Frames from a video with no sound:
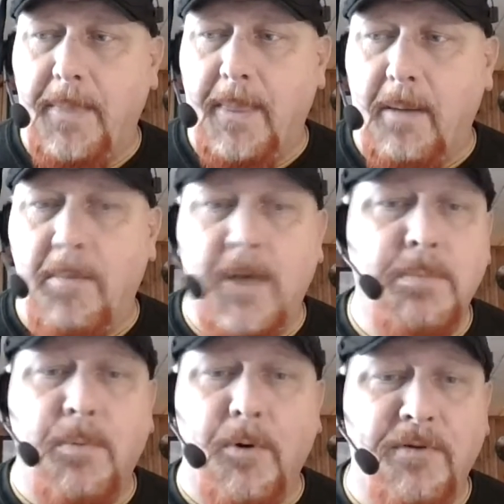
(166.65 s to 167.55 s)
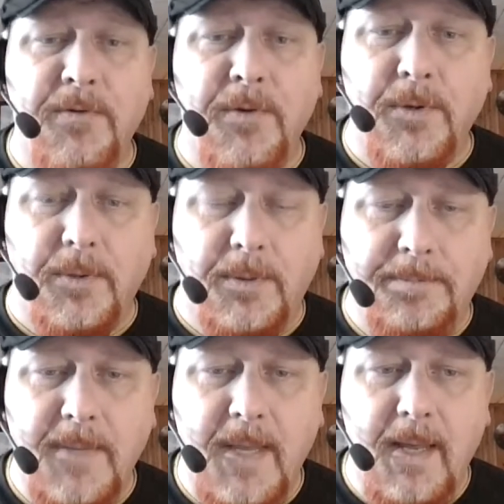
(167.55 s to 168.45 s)
much more fertile
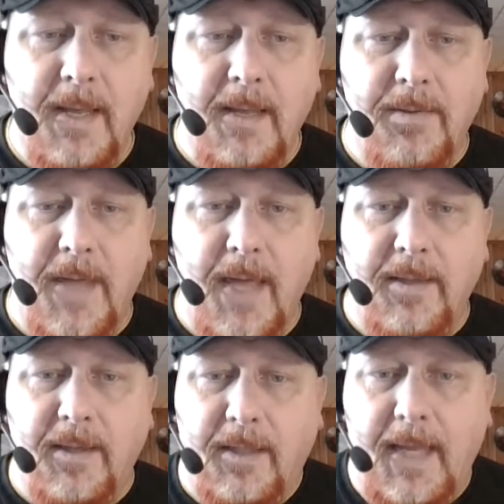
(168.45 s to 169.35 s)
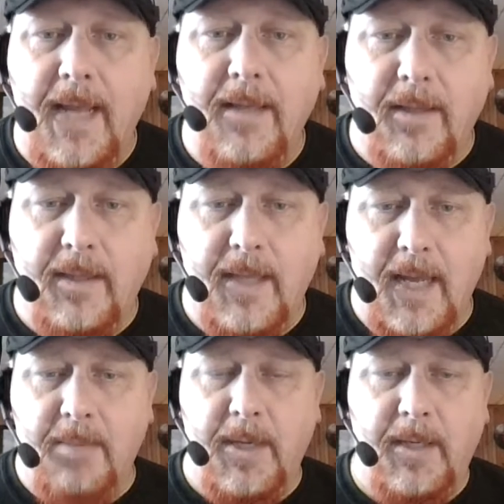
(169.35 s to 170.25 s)
than the land that they
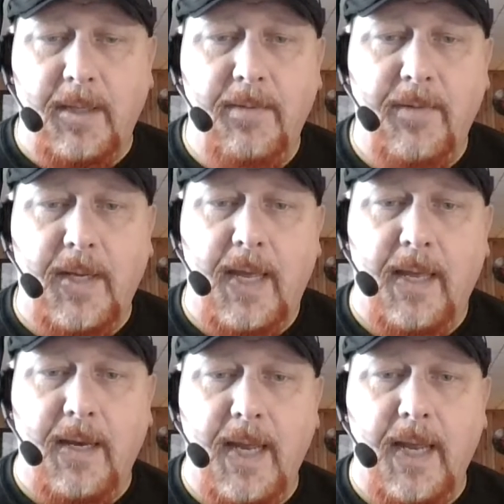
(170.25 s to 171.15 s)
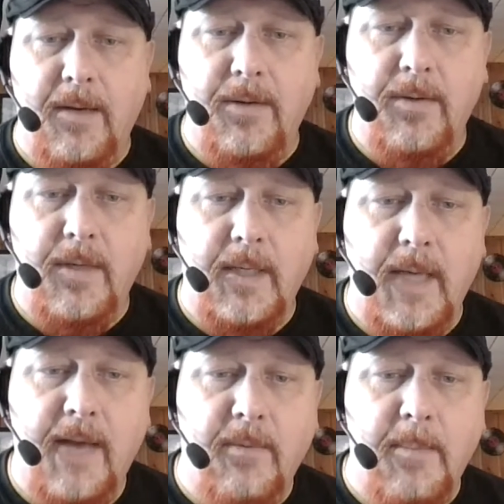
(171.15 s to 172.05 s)
had been living in. And you can
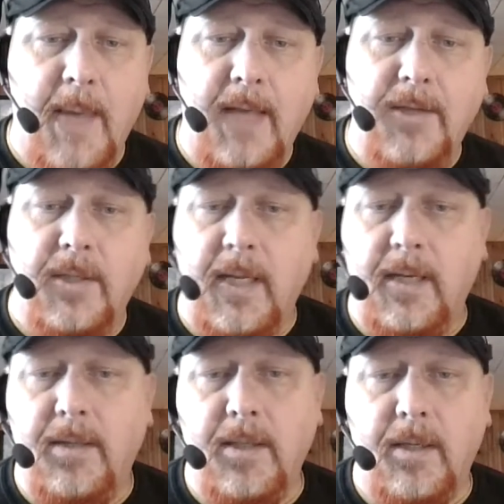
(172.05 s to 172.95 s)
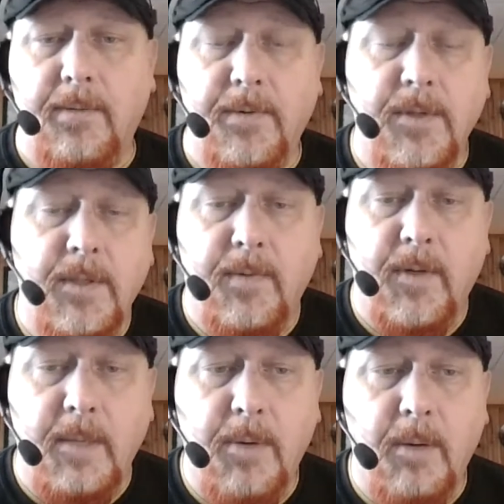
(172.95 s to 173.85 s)
kind of imagine that, first of
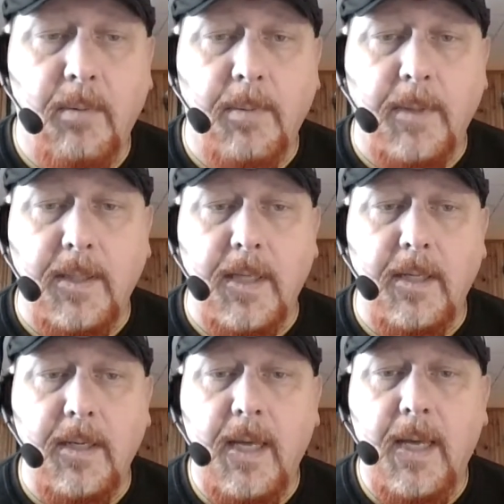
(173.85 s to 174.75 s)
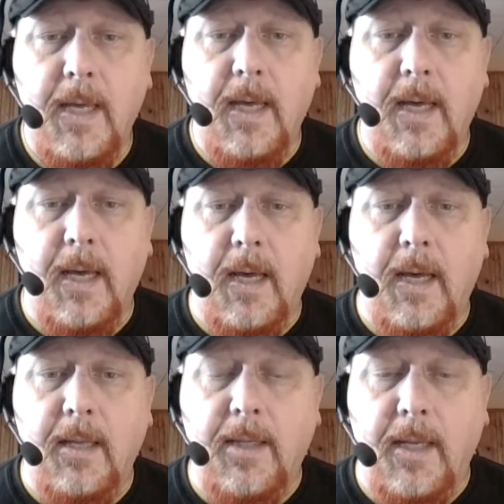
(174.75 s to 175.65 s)
all, they probably did,
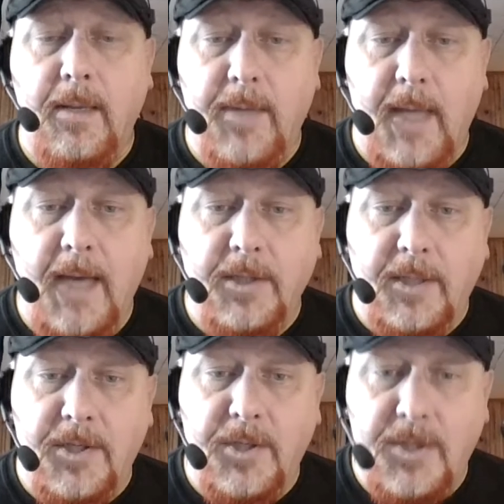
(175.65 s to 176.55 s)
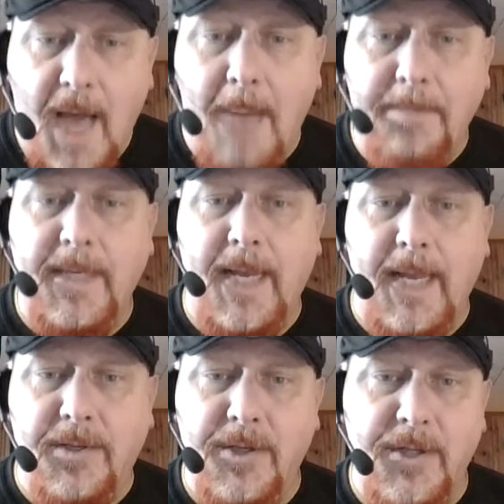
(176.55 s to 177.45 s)
they actually stopped
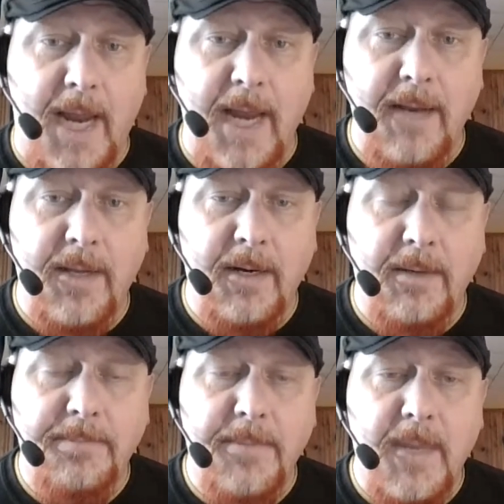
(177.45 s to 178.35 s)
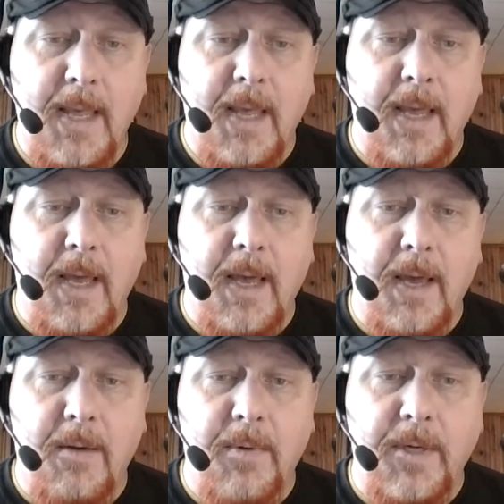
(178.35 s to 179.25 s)
and stayed there,
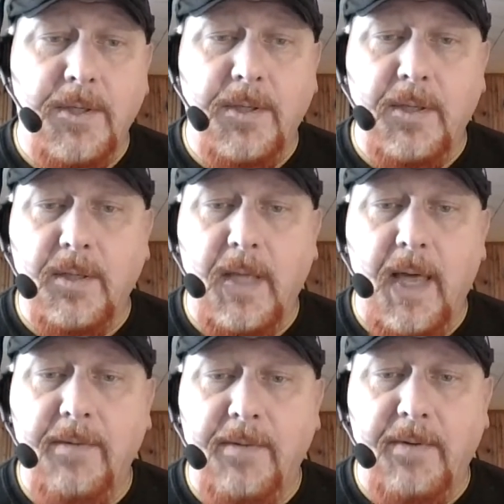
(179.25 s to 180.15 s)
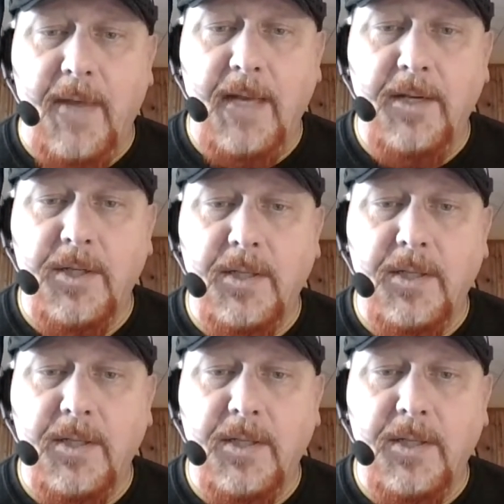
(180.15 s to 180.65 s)
which there's a lot of advantages